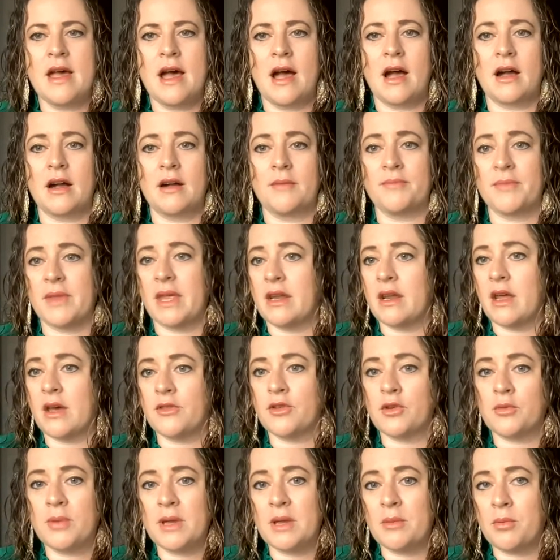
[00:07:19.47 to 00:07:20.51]
And
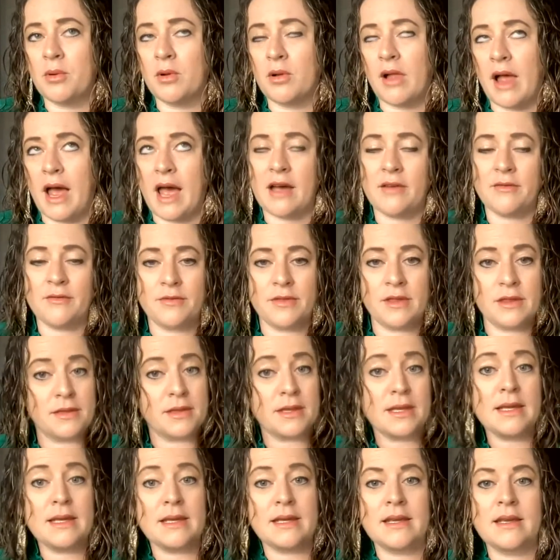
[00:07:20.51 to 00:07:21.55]
other people have the
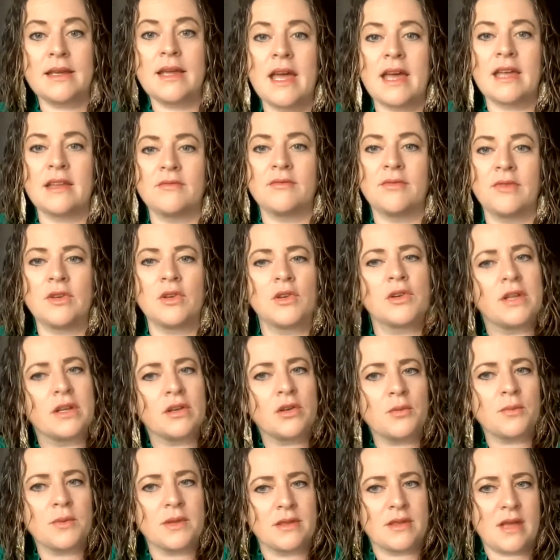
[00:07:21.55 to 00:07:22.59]
thing and feel
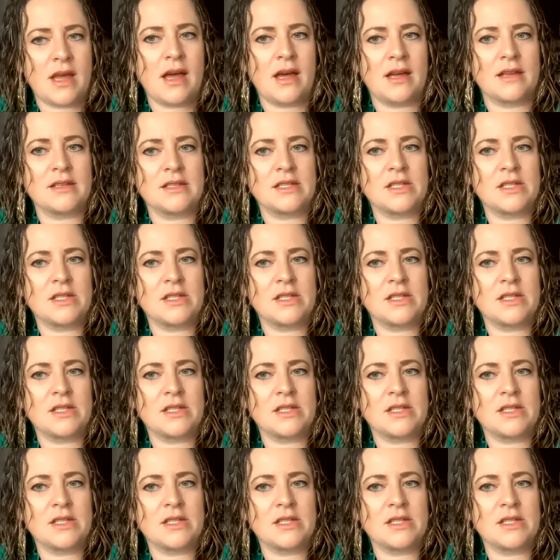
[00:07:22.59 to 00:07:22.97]
guilt with that.